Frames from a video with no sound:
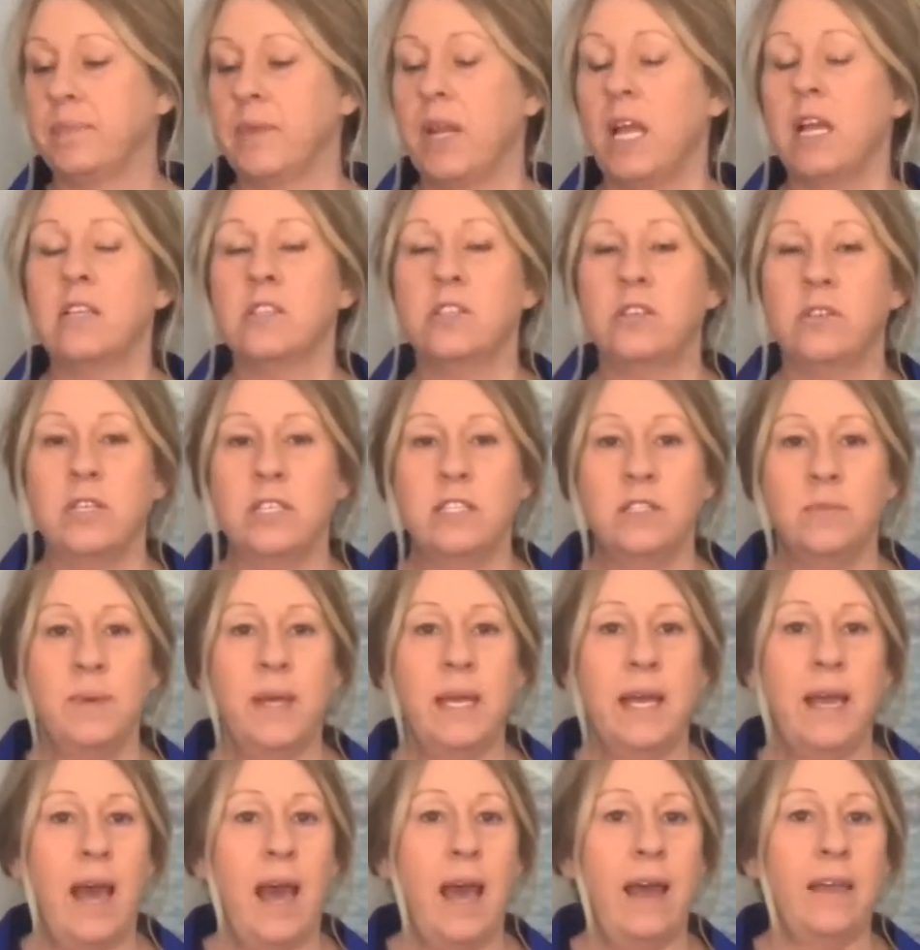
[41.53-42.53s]
So this
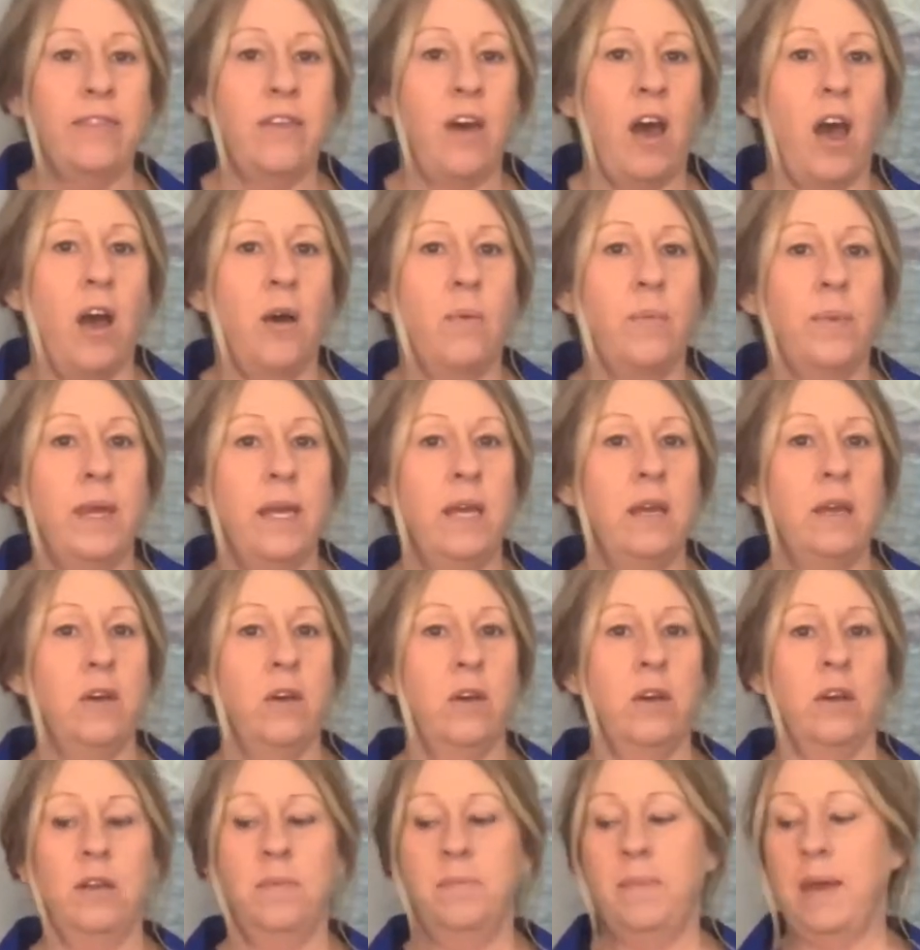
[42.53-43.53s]
week I thought we
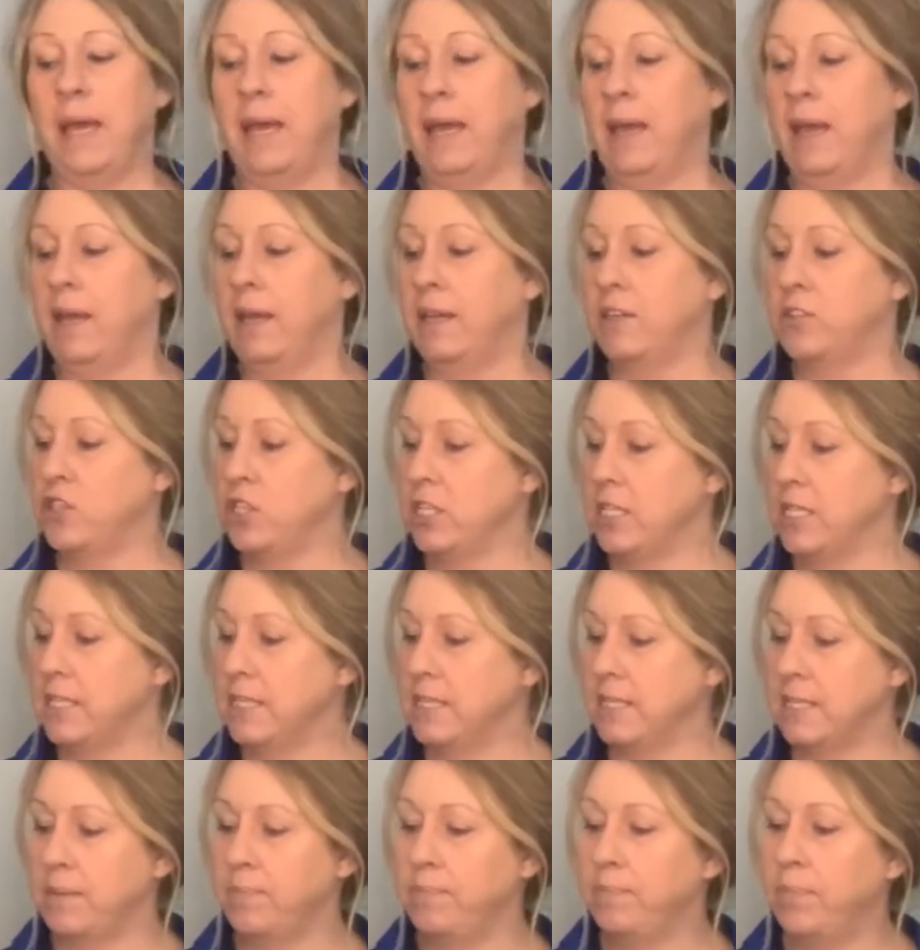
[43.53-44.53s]
could make
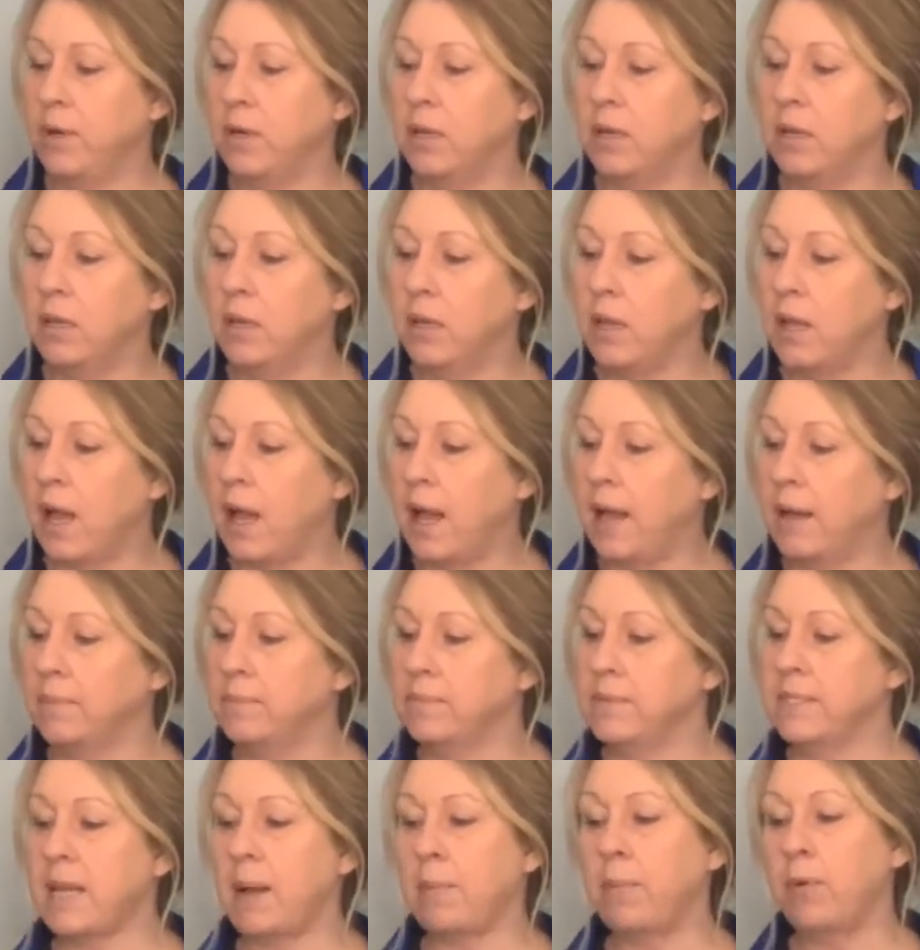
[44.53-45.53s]
just simple
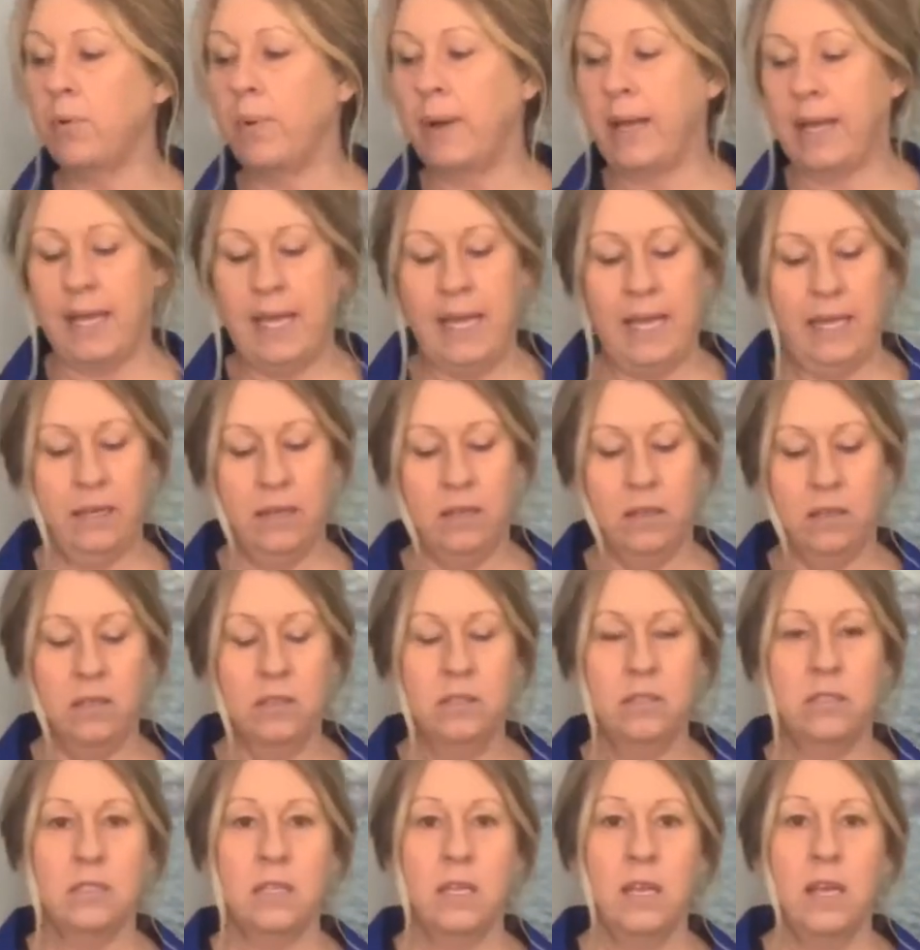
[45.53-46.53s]
double wick
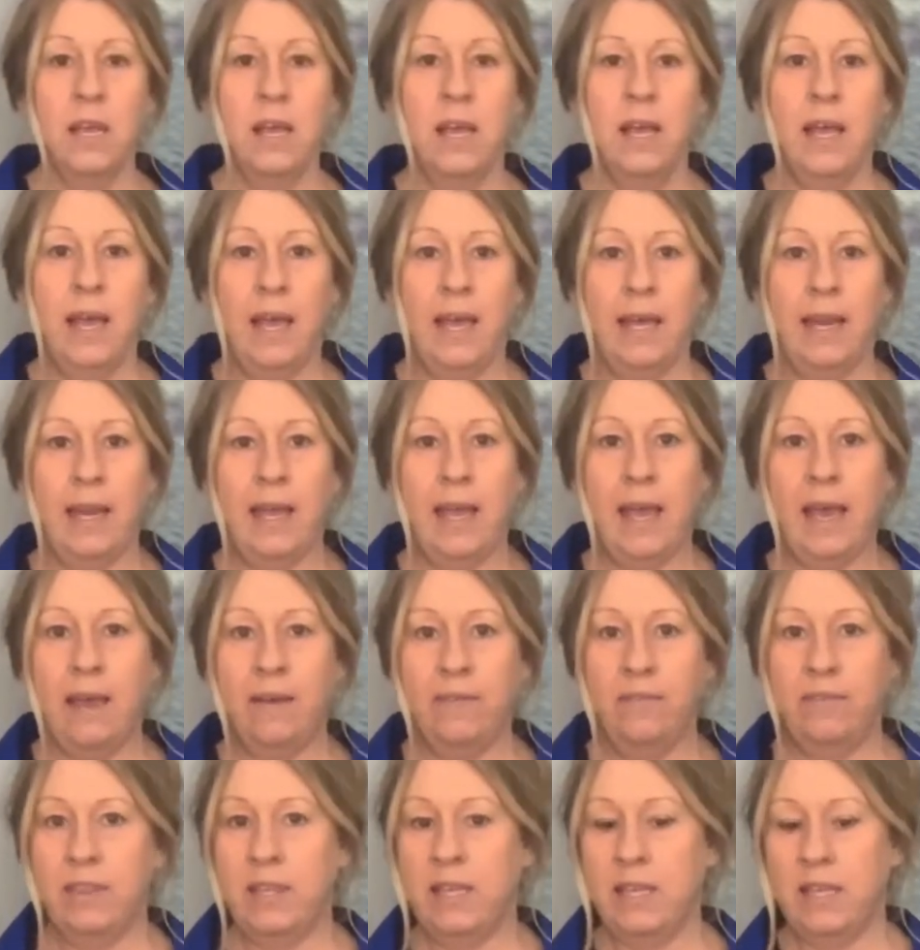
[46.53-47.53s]
candles, and I
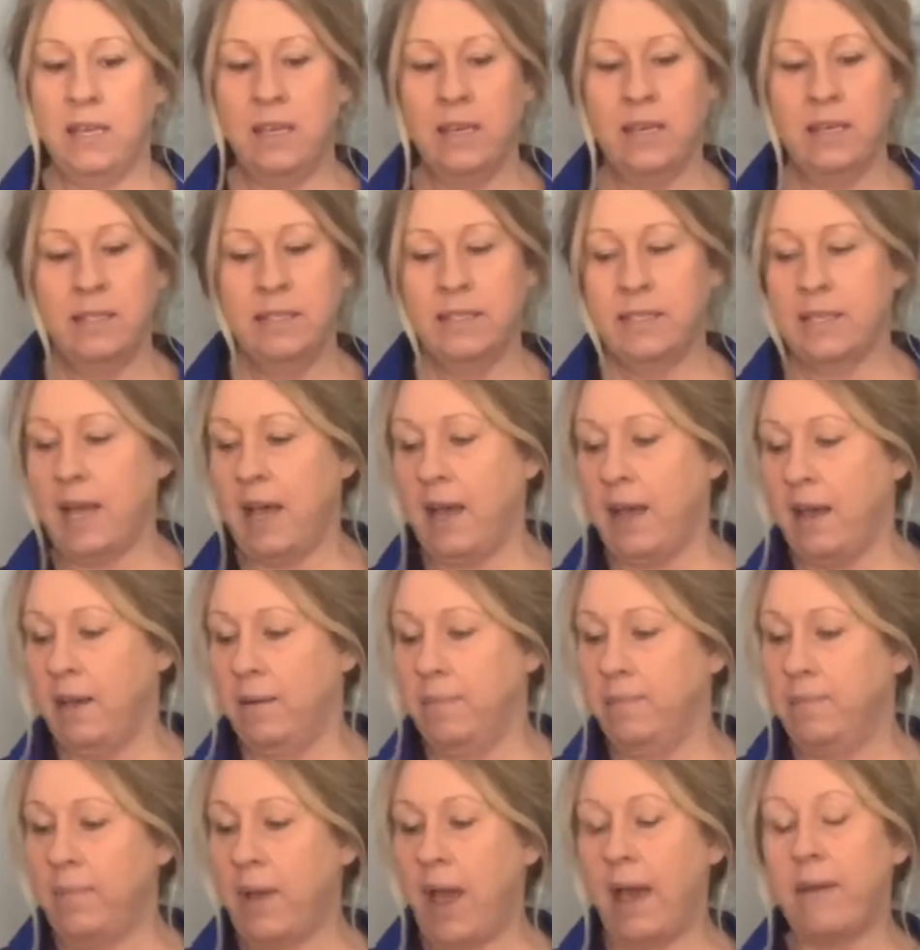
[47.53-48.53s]
have these
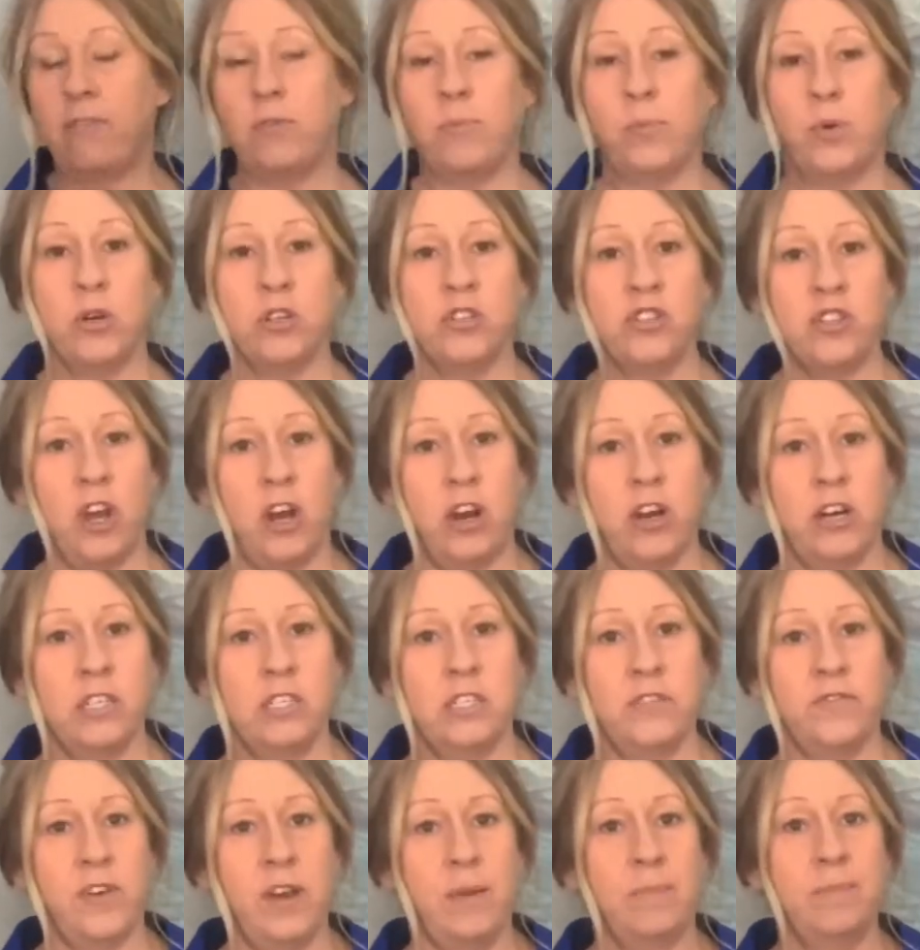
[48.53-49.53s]
Evermore jars
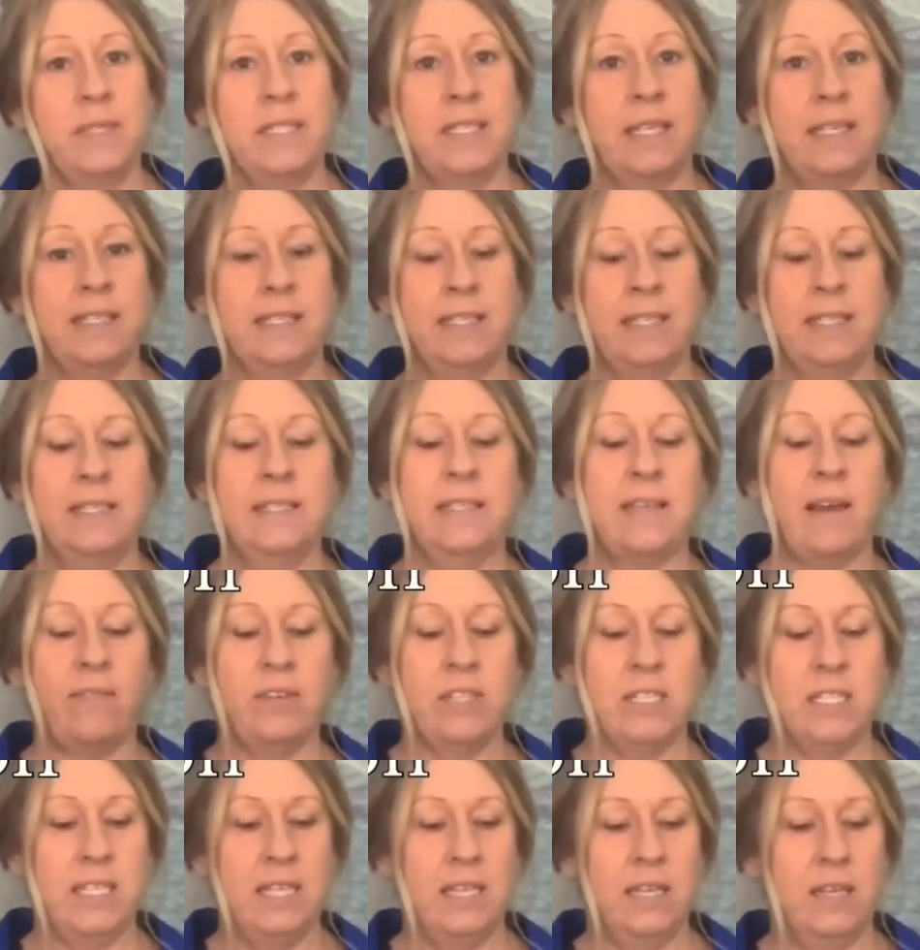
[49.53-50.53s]
from
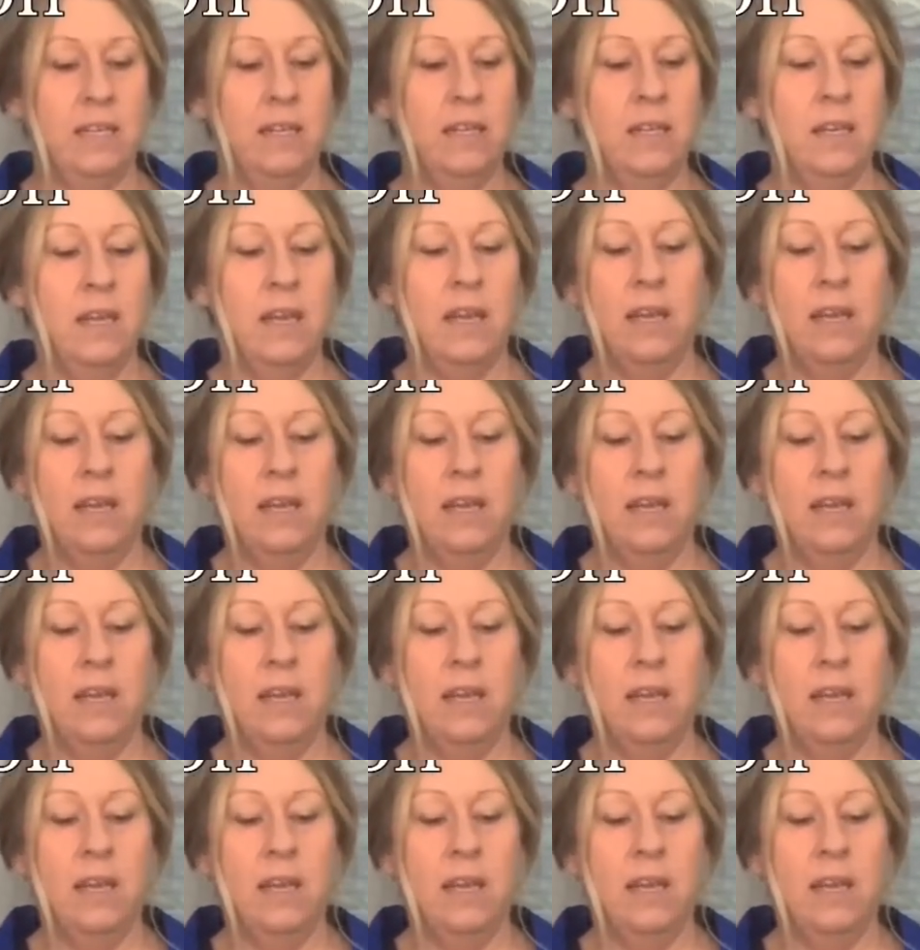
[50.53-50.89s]
1617.